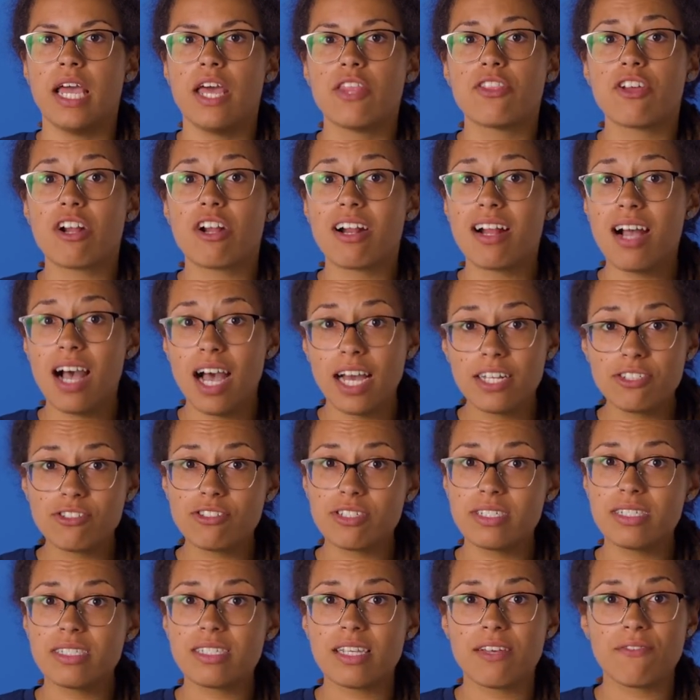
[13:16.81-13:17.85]
There are
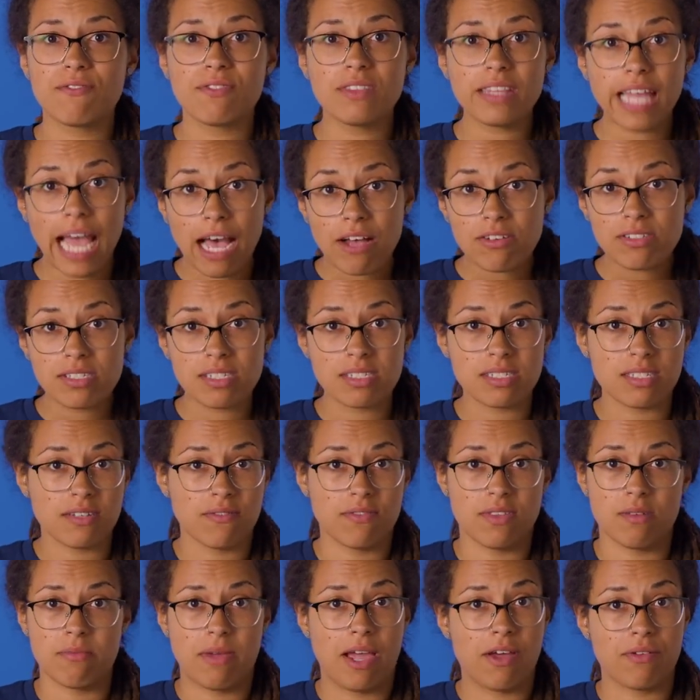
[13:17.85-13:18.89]
hundreds of thousands of
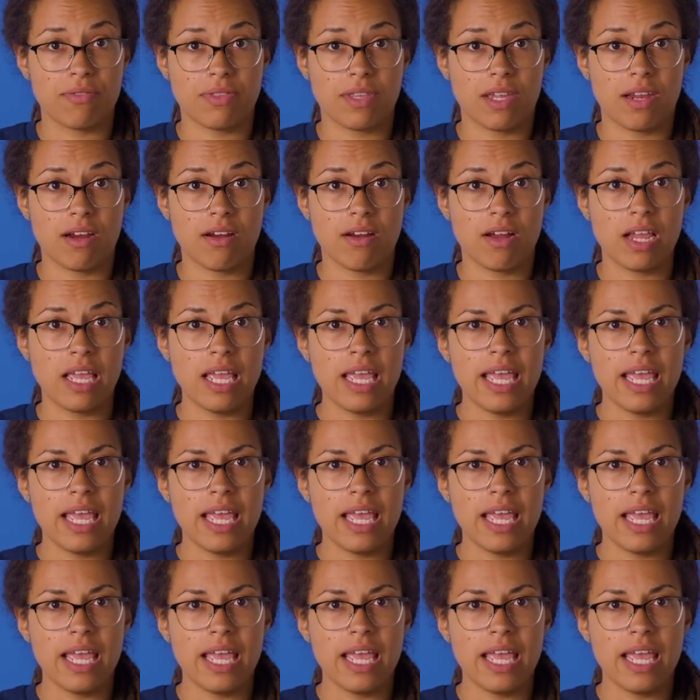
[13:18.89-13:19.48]
them out there,